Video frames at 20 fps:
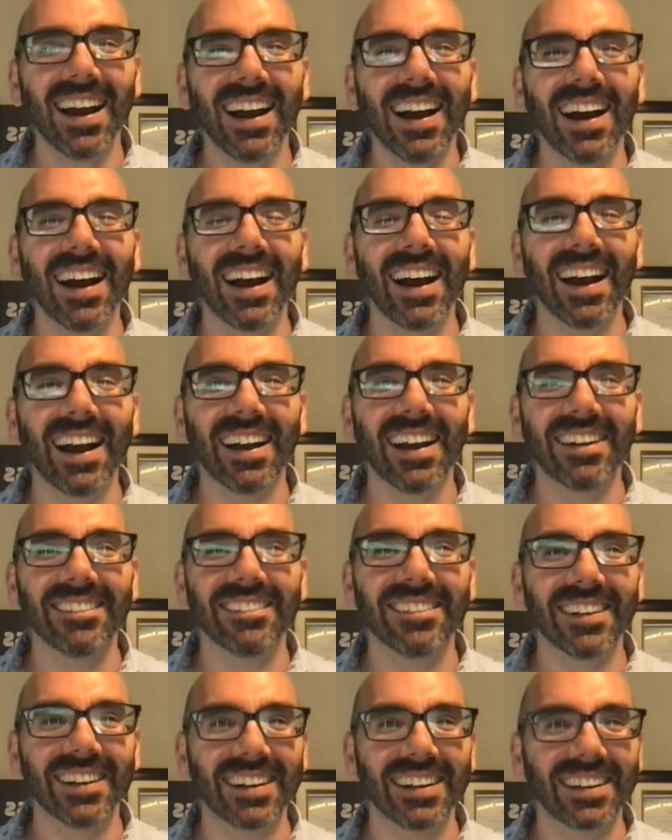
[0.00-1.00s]
uh,
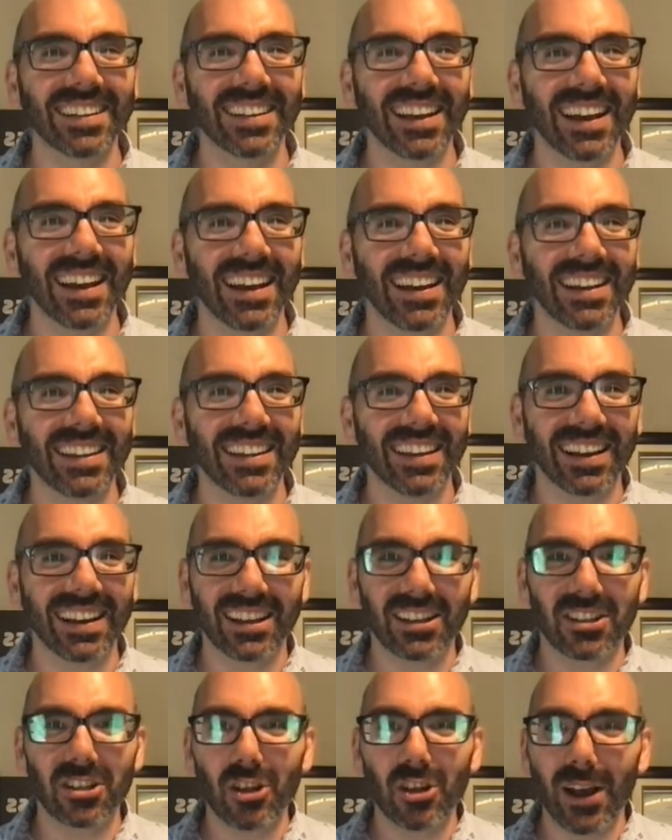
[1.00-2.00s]
where they had like
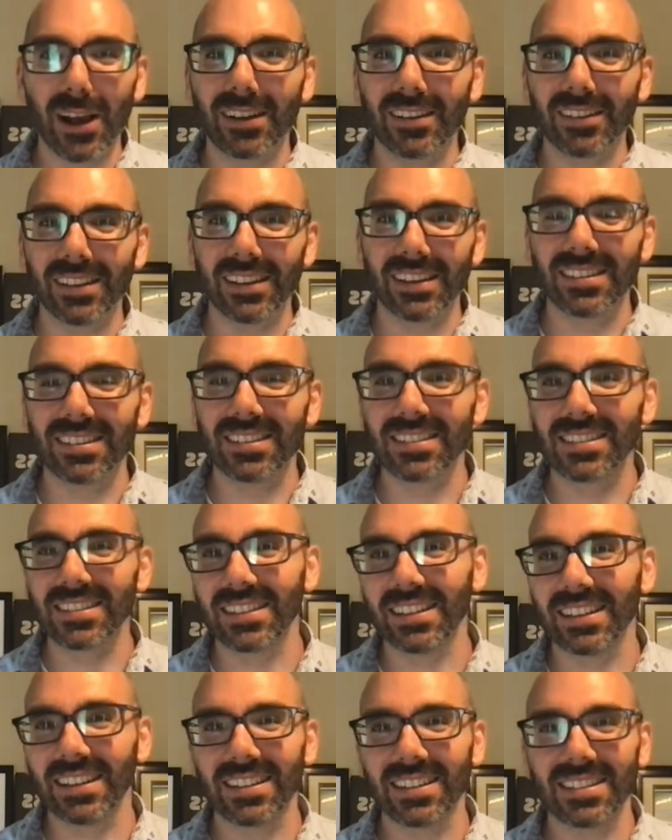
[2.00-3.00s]
a checklist
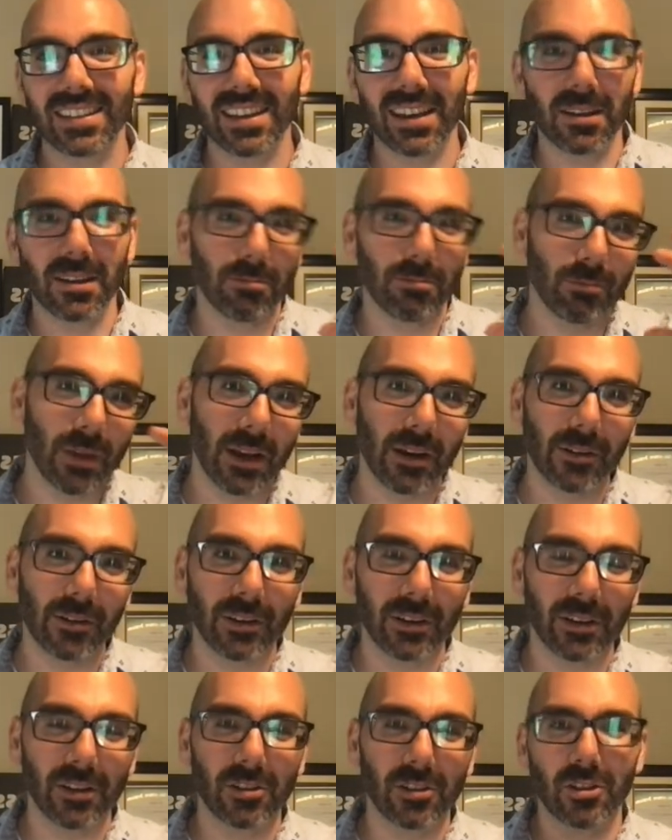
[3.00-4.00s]
and it said
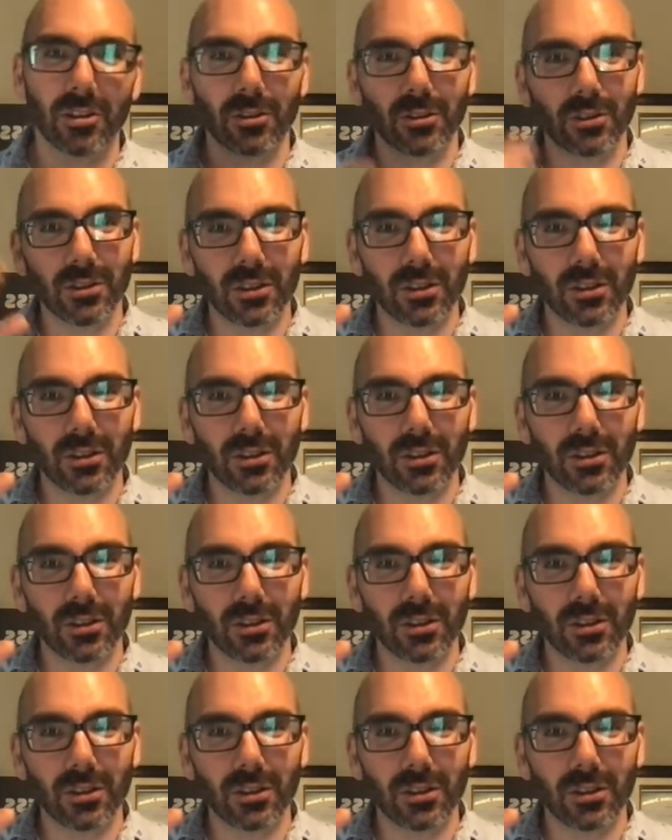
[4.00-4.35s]
marriage and it was a